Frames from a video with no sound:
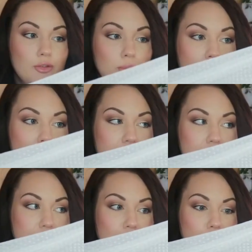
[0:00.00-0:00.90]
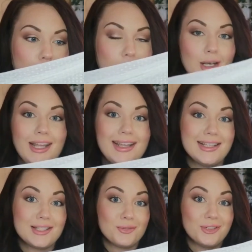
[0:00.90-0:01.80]
for balloon sleeves at the moment,
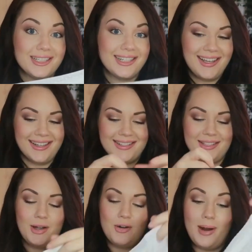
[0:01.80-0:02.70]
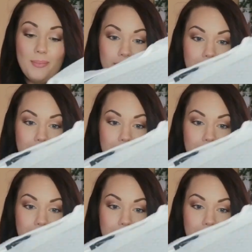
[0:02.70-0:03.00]
so really nice. So I grabbed